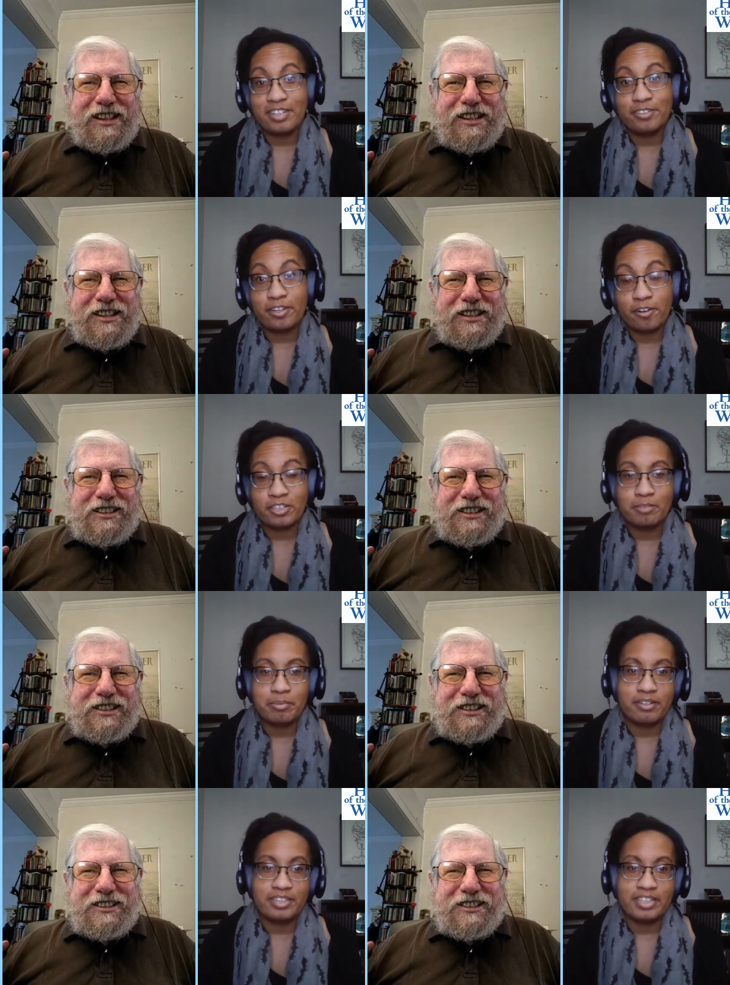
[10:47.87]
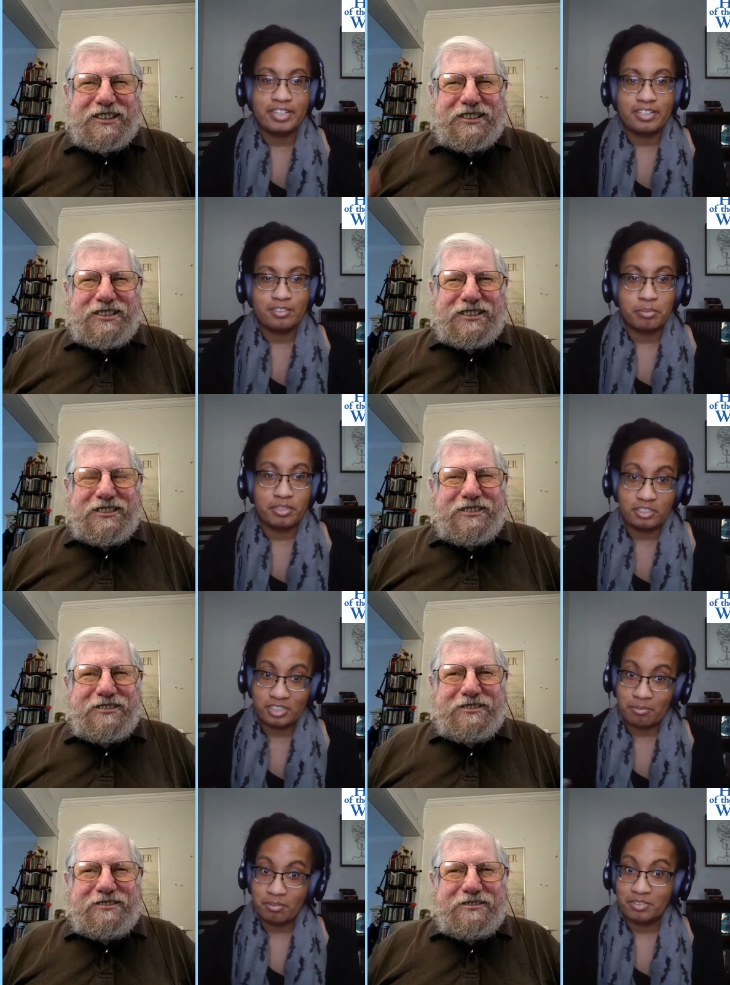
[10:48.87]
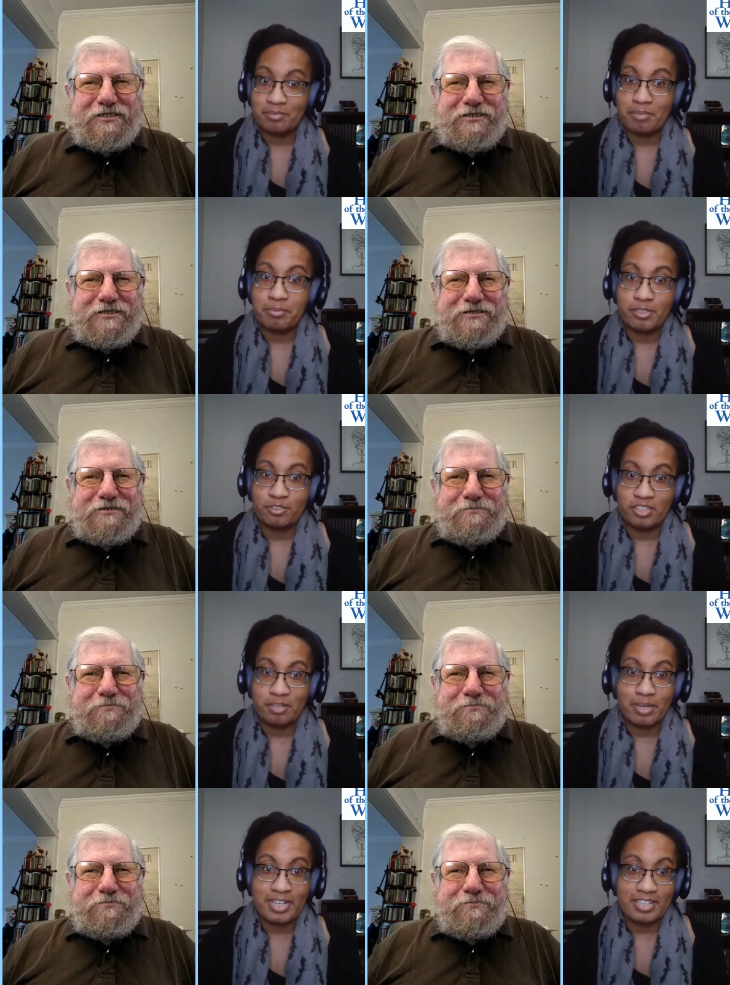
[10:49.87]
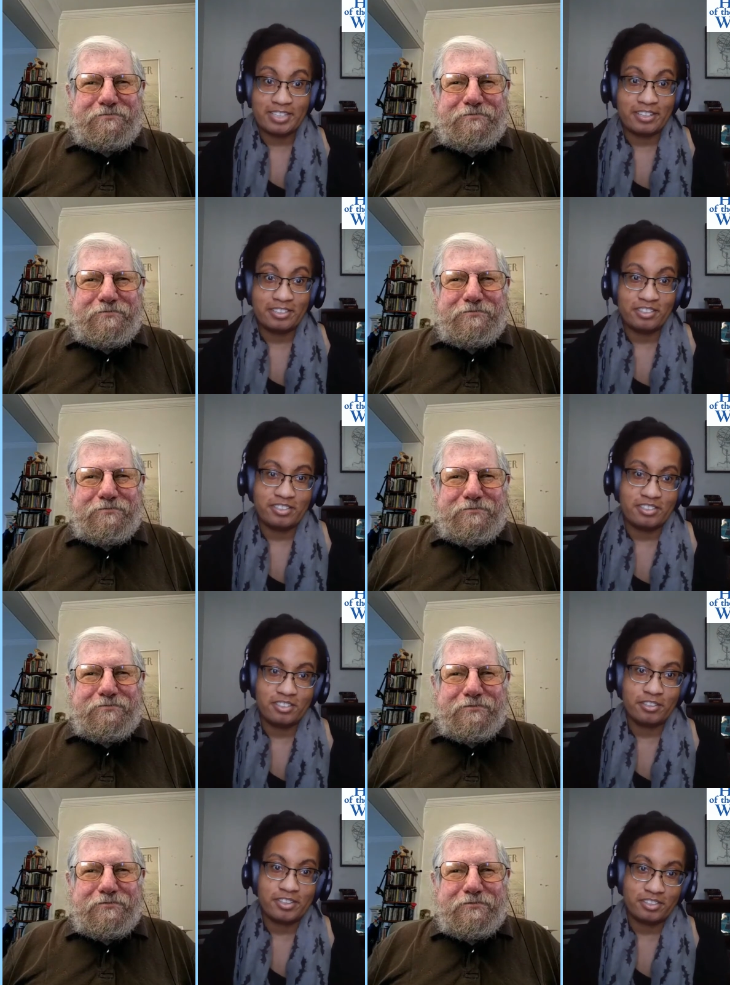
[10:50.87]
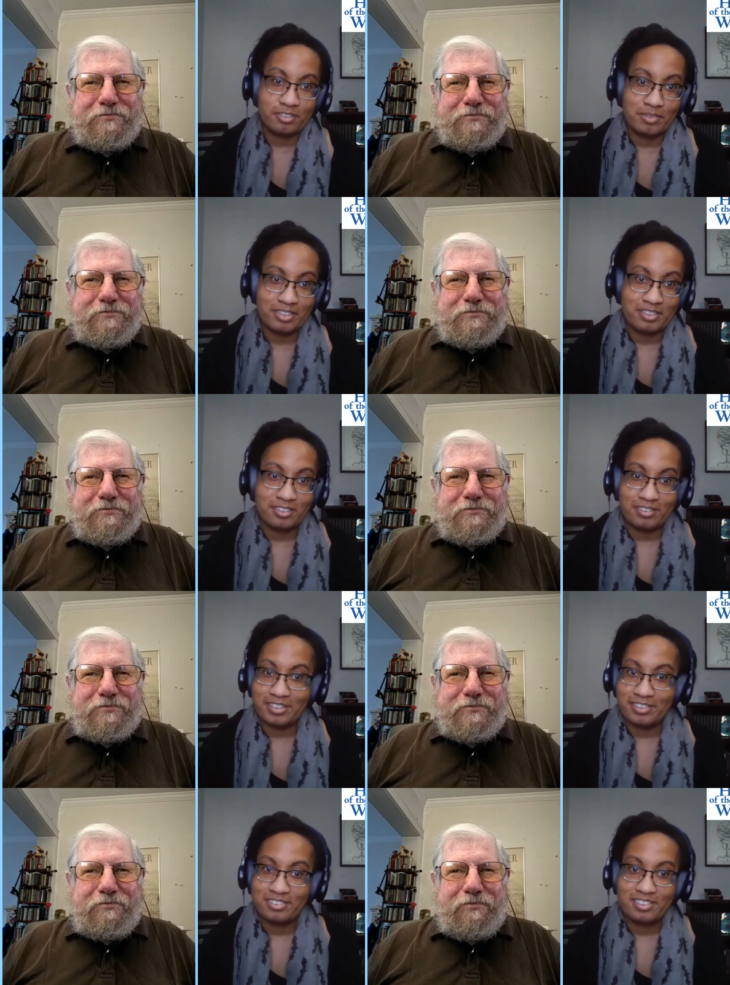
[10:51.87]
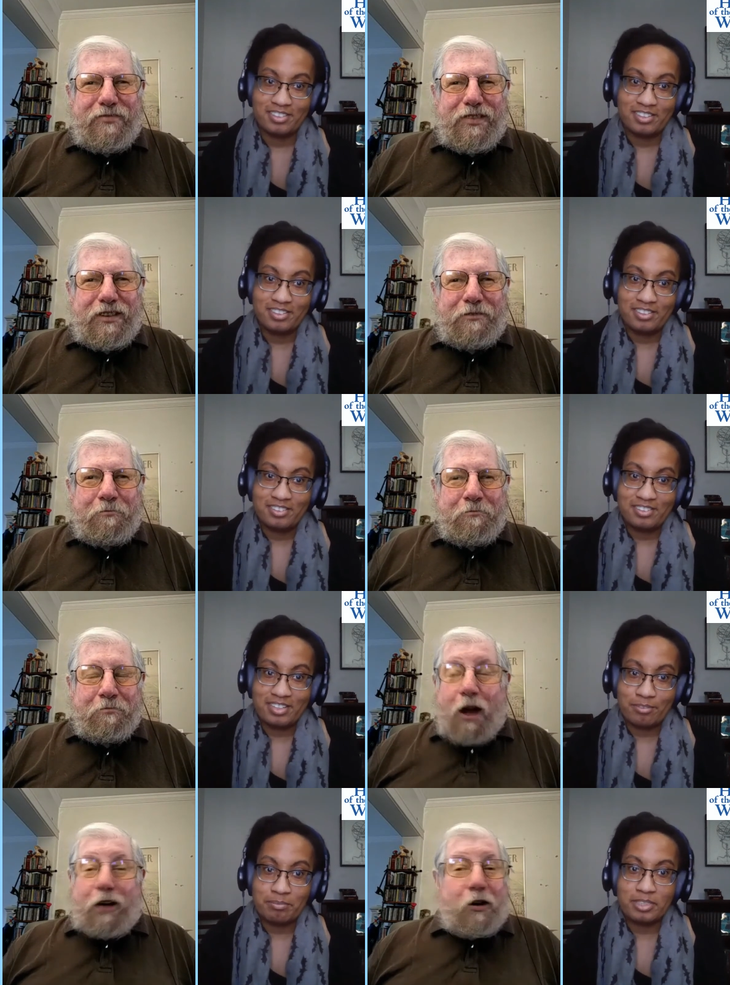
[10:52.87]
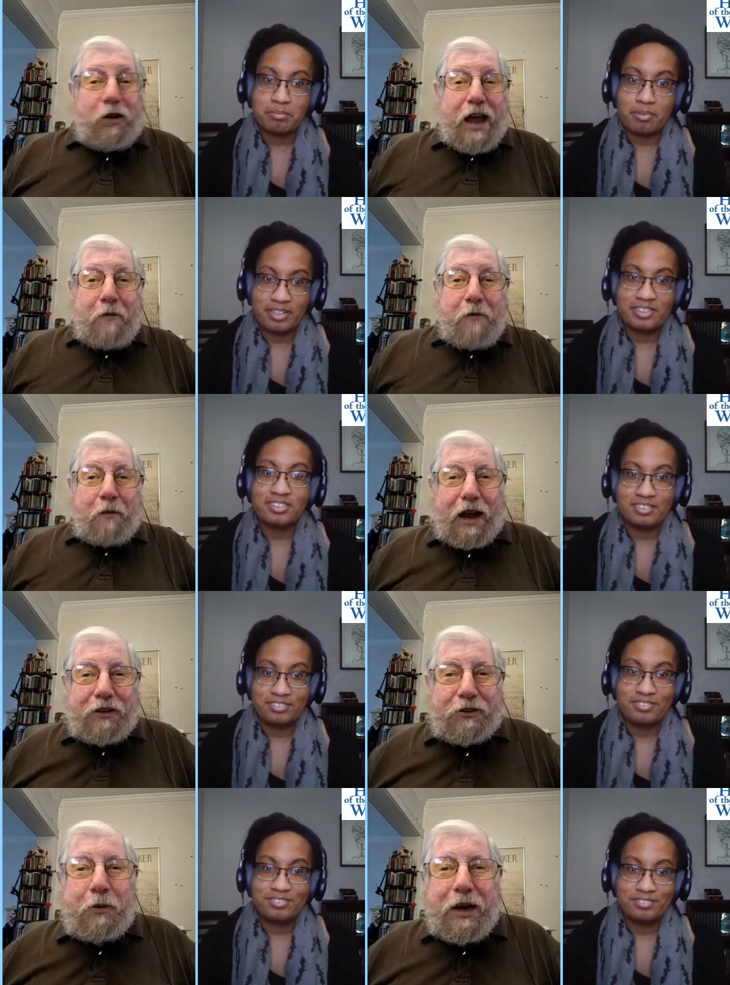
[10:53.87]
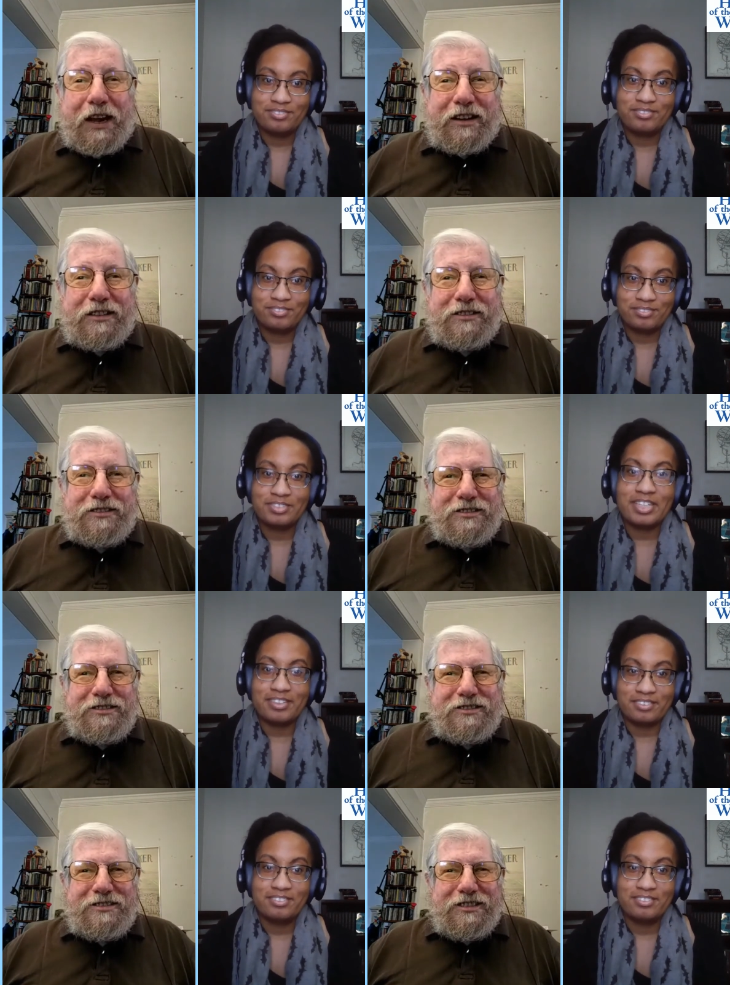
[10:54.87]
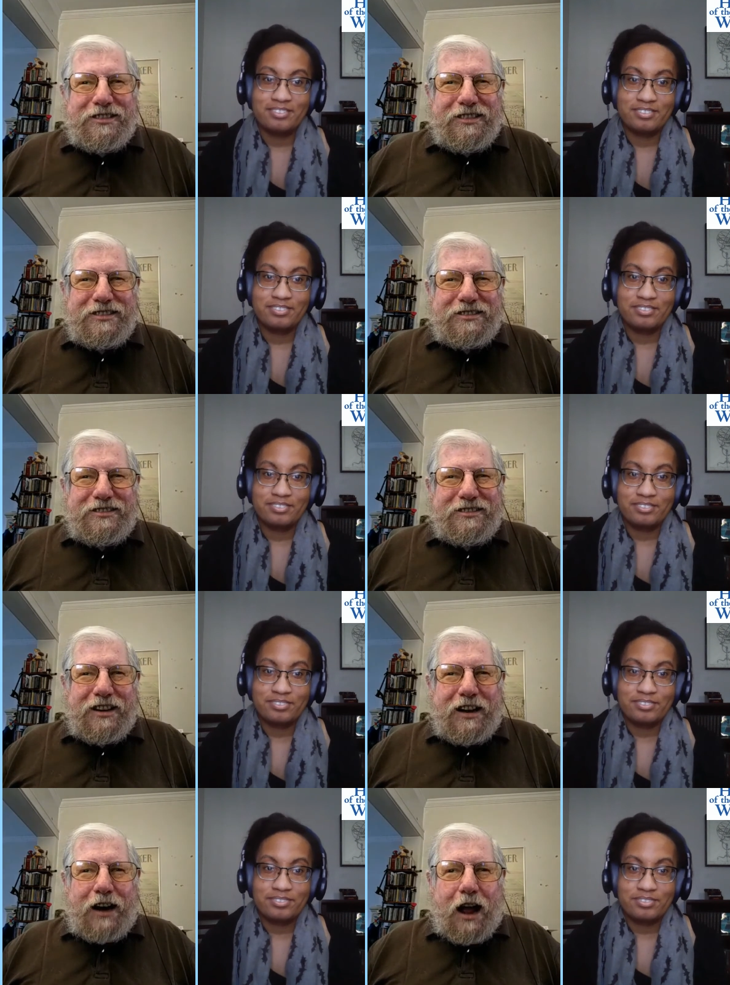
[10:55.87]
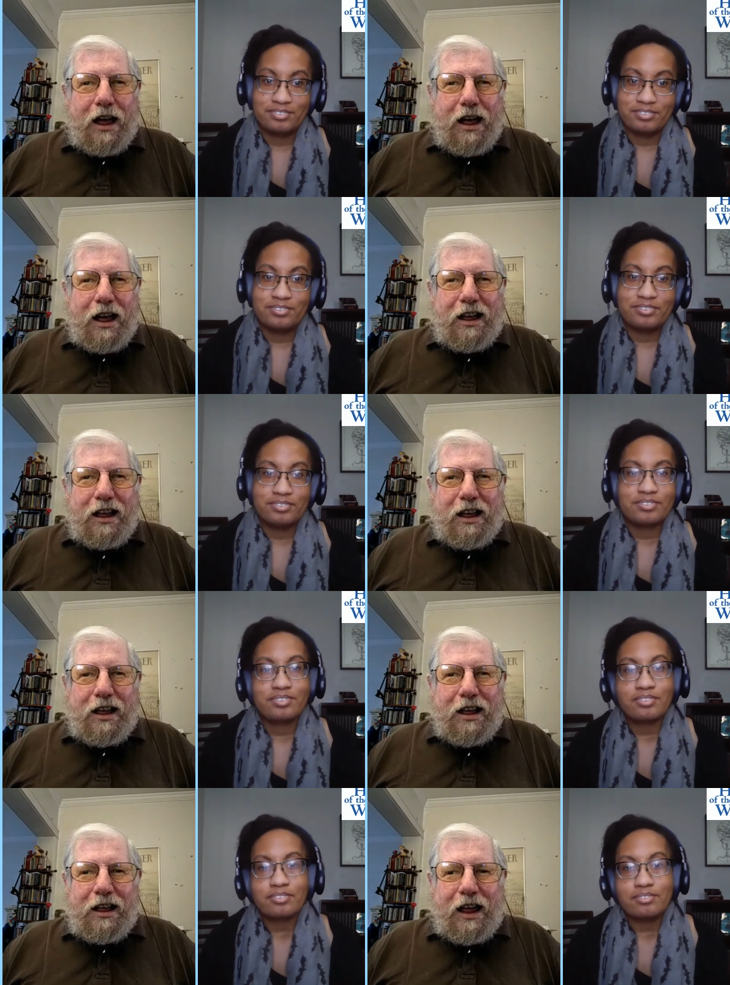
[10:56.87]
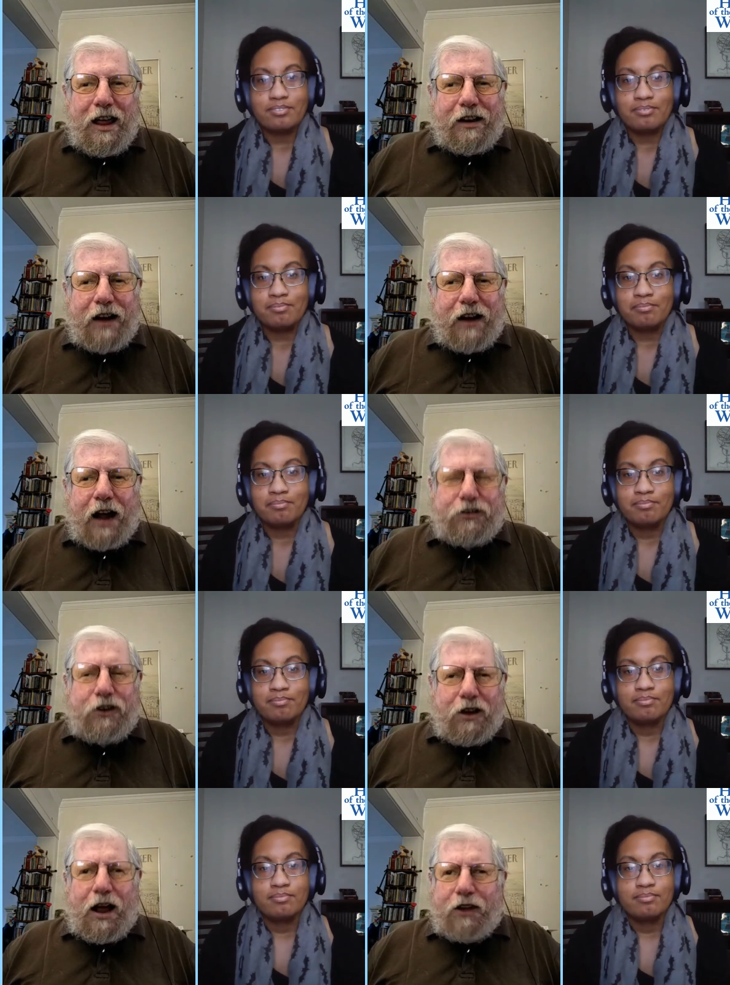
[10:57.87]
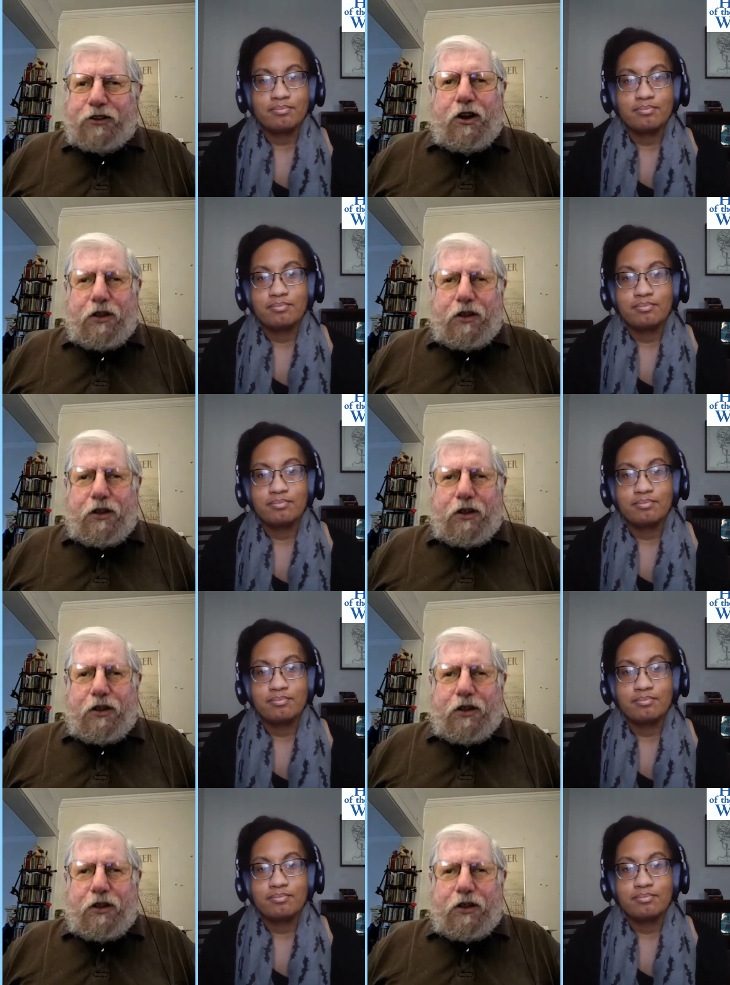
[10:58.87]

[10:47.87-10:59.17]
Speaker 1: I knew I heard about they had put disclaimer on some episodes yet, but I hadn't got a chance to look at them yet. So I guess.
Speaker 2: Oh, it only came up last week. Yeah. And I uh, uh, and I saw I saw